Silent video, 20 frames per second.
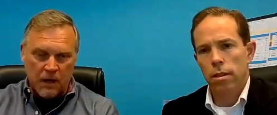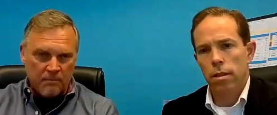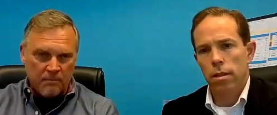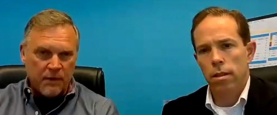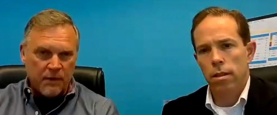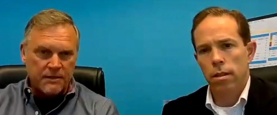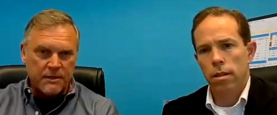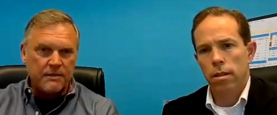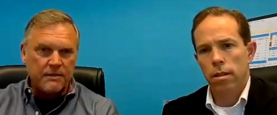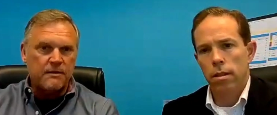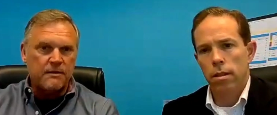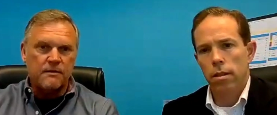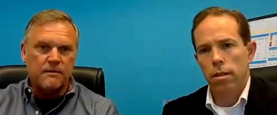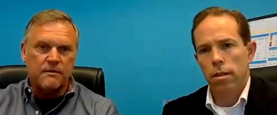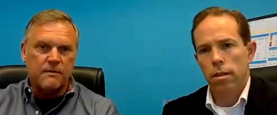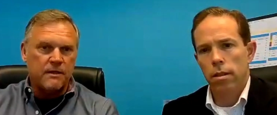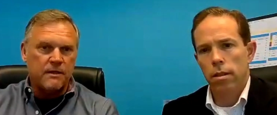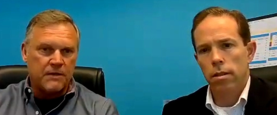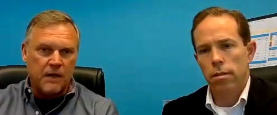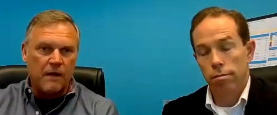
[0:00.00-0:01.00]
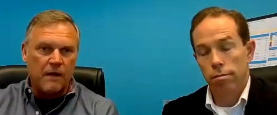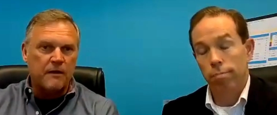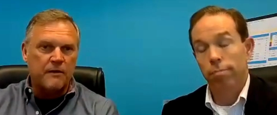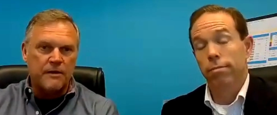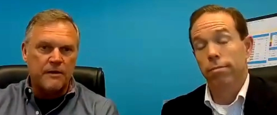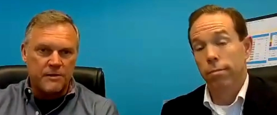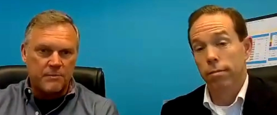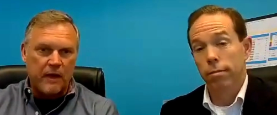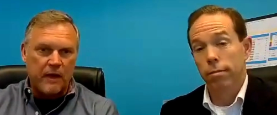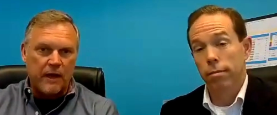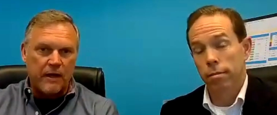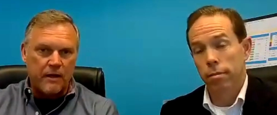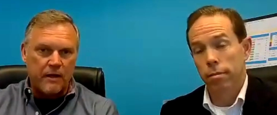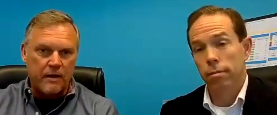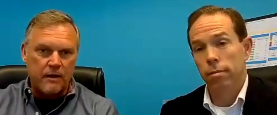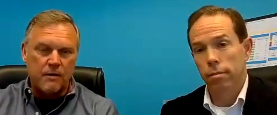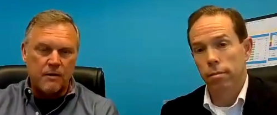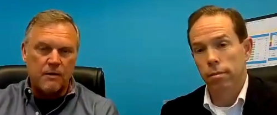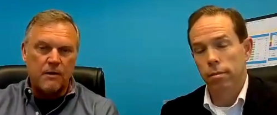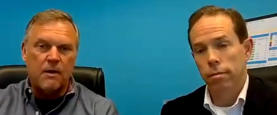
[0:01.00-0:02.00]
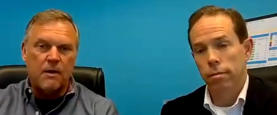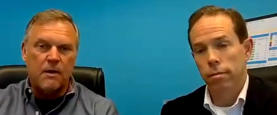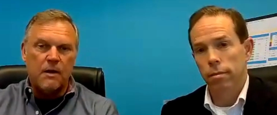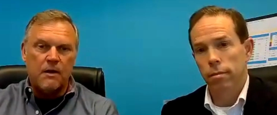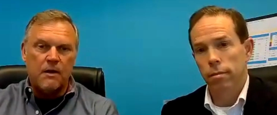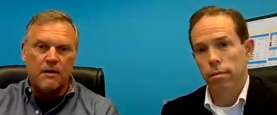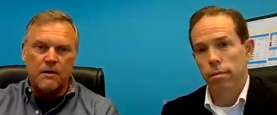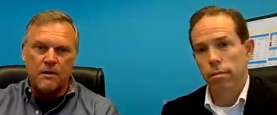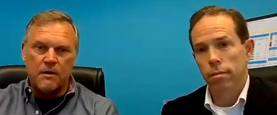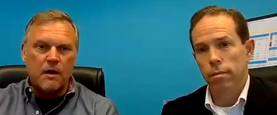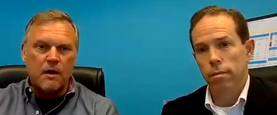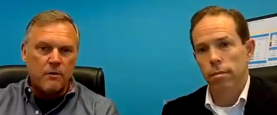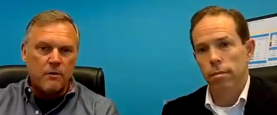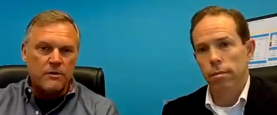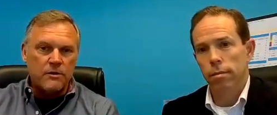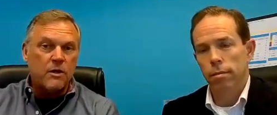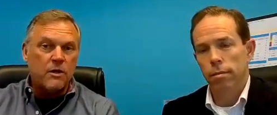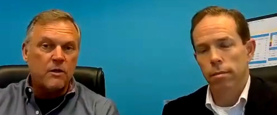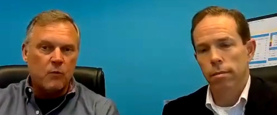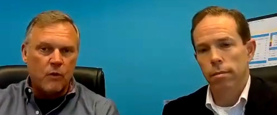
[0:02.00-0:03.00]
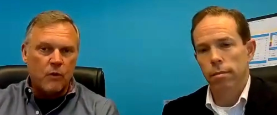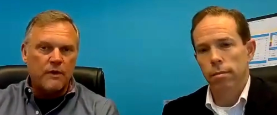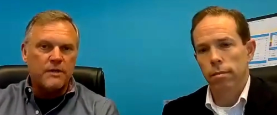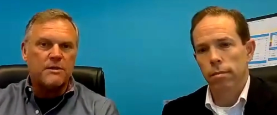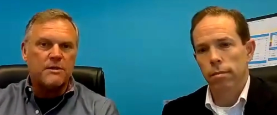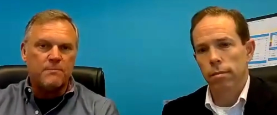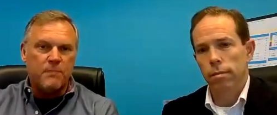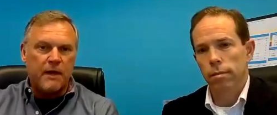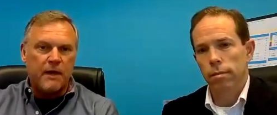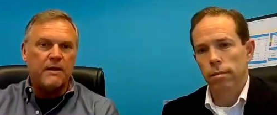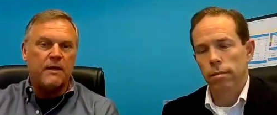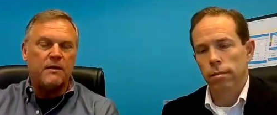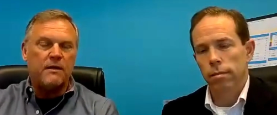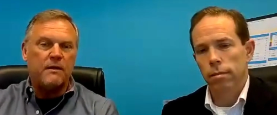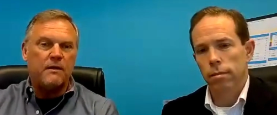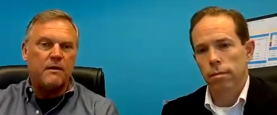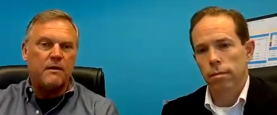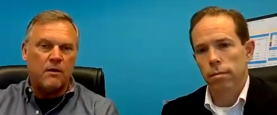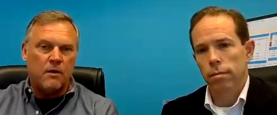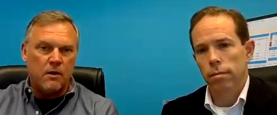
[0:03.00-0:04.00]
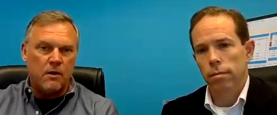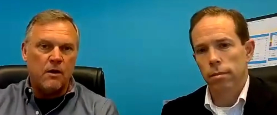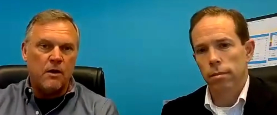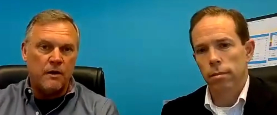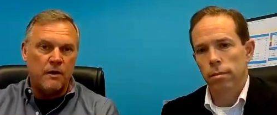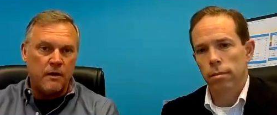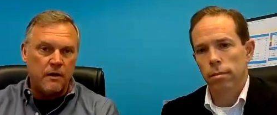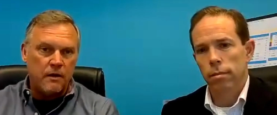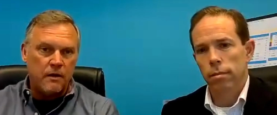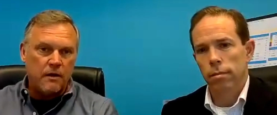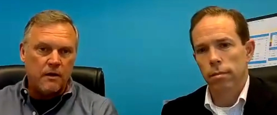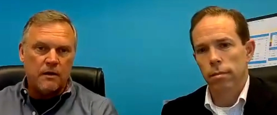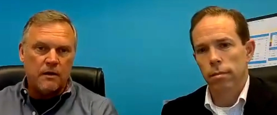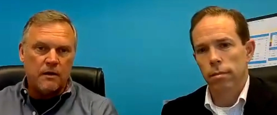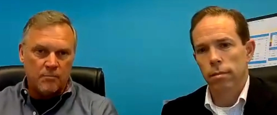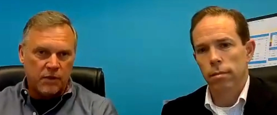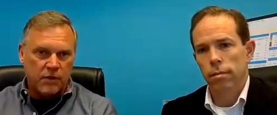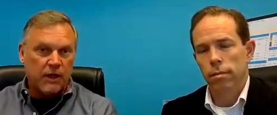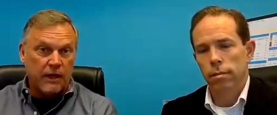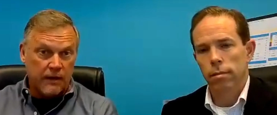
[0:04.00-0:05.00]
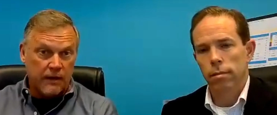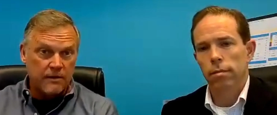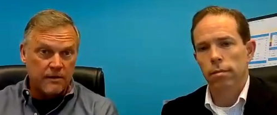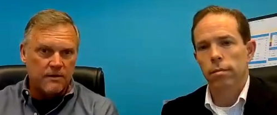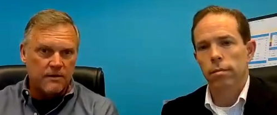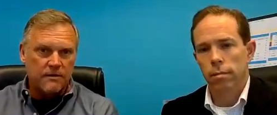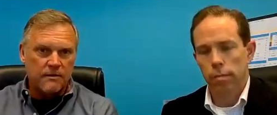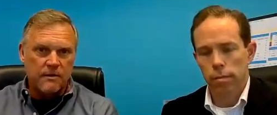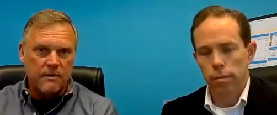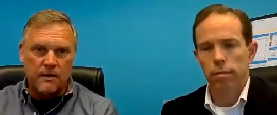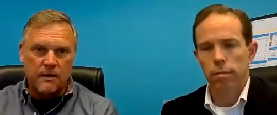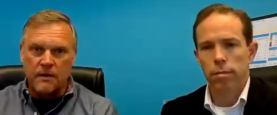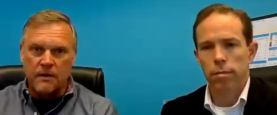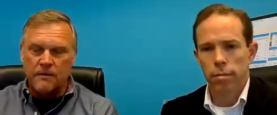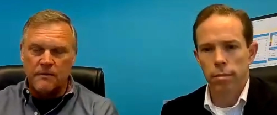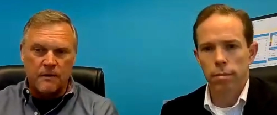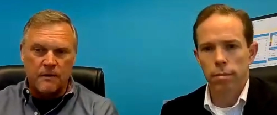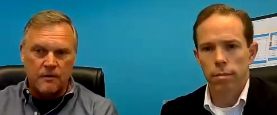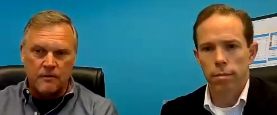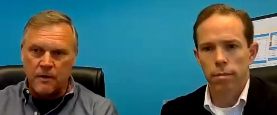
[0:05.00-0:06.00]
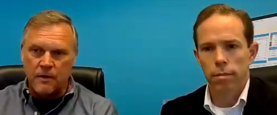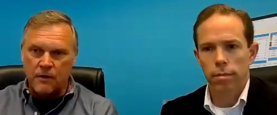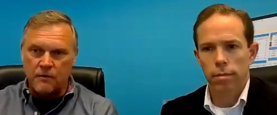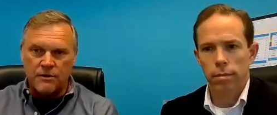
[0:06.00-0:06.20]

Speaker 1: a budget, $1 to spend, you're not always going to want to spend it on compliance. You